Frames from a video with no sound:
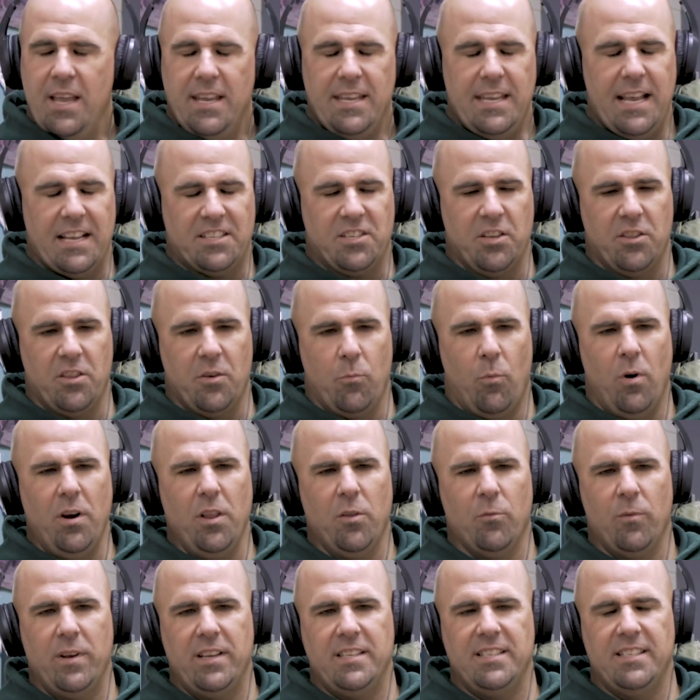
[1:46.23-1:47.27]
Yeah, so one of
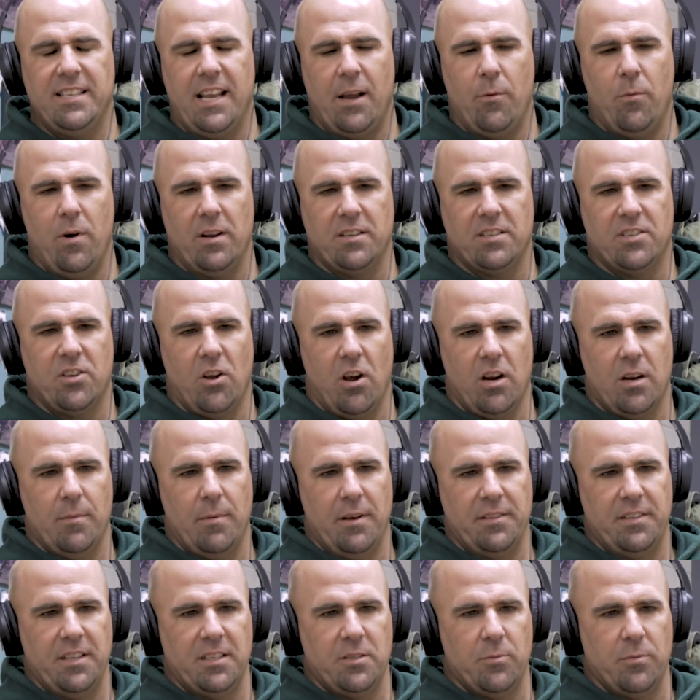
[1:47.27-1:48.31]
the reasons I want to talk
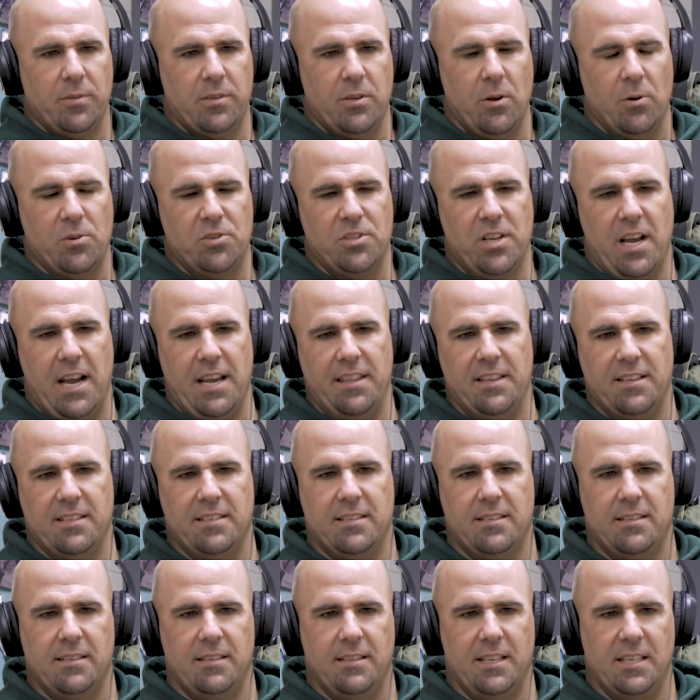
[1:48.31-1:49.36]
about this with Coach Ty,
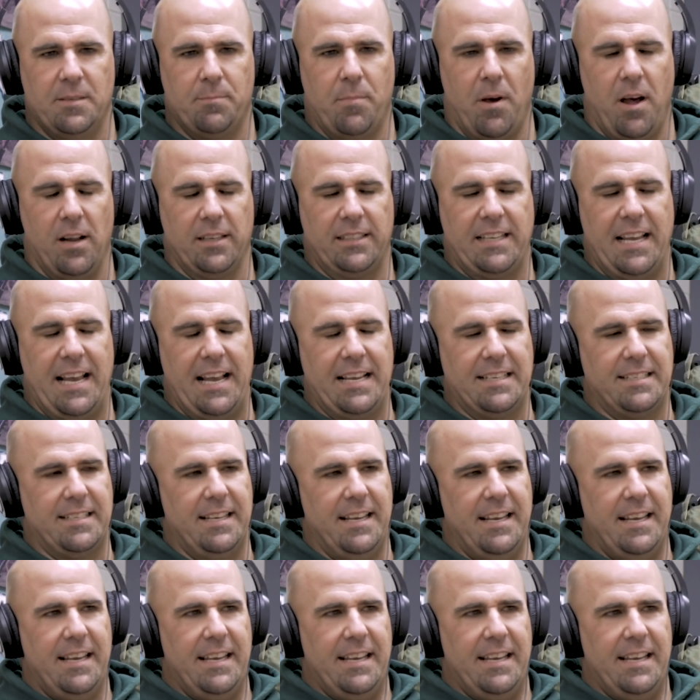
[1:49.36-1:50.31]
this podcast,